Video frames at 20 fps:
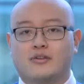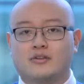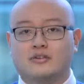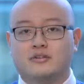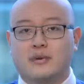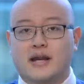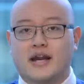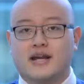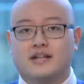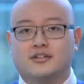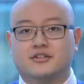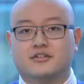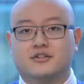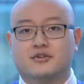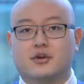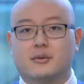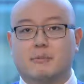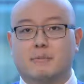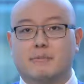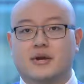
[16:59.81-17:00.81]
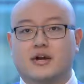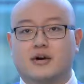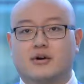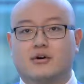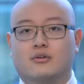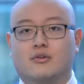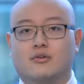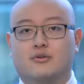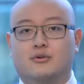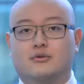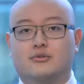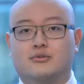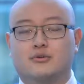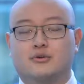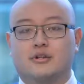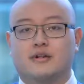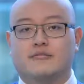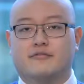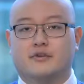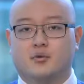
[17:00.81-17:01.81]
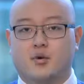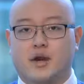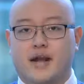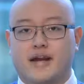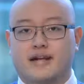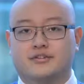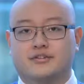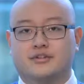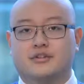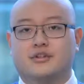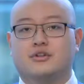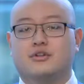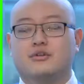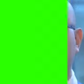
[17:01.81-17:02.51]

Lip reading: of those pages you can build through 2 different ways. You can